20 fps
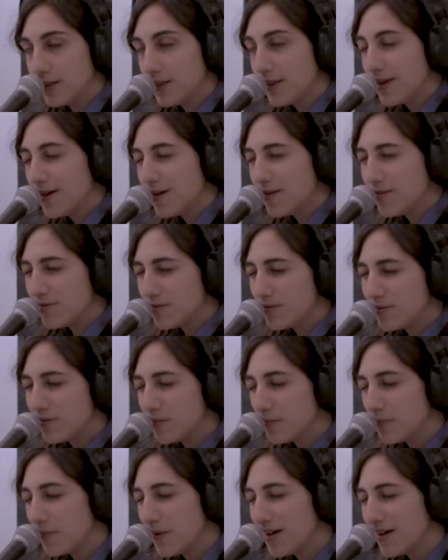town
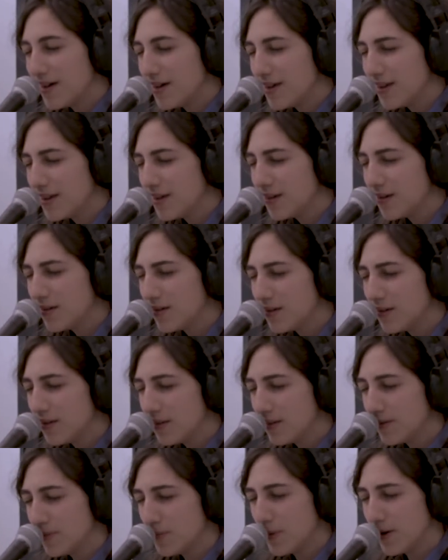by all
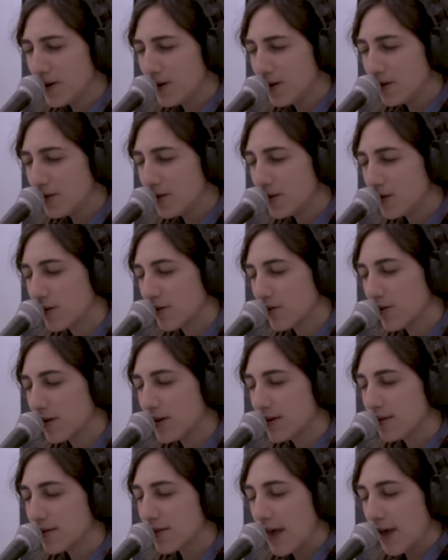the birch
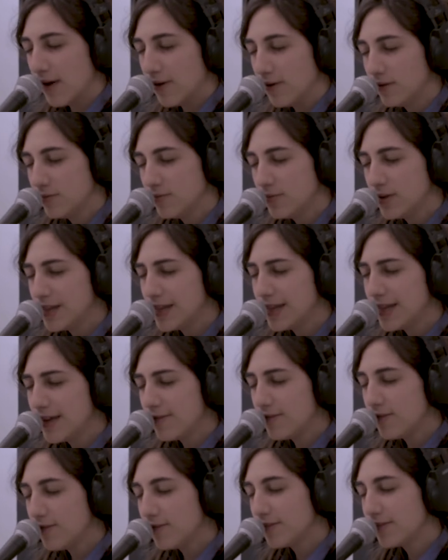trees where my
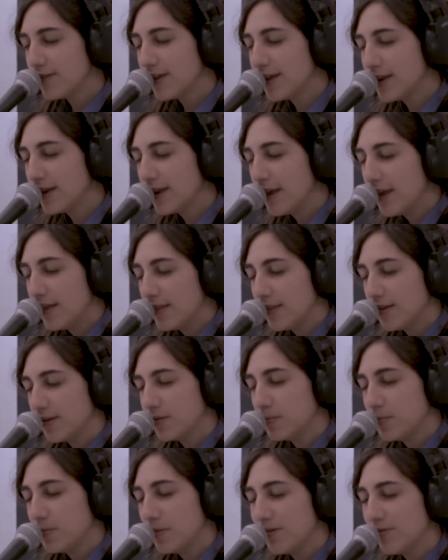love said
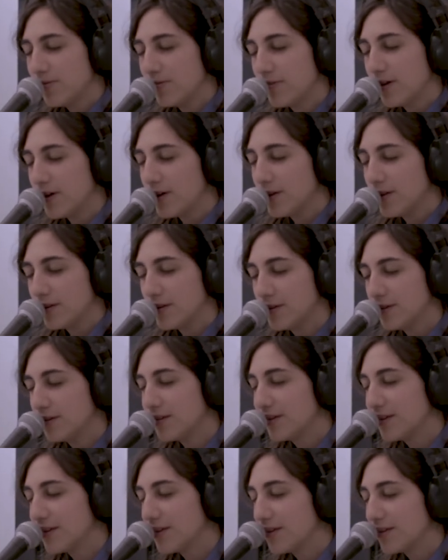there'd be fallen
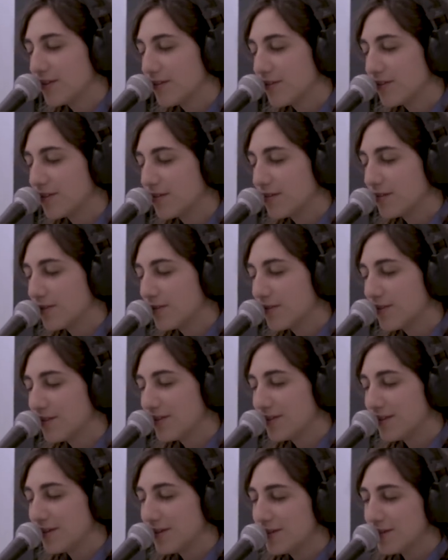leaves. It's a
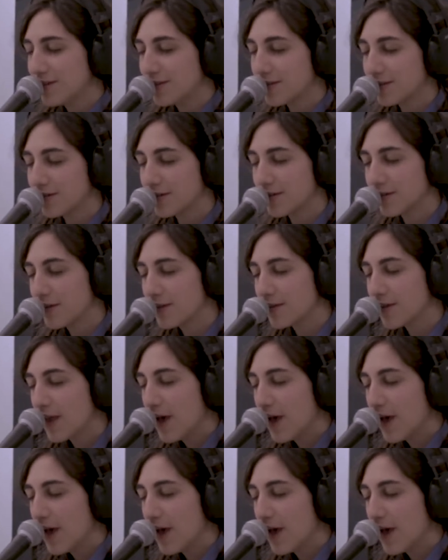distance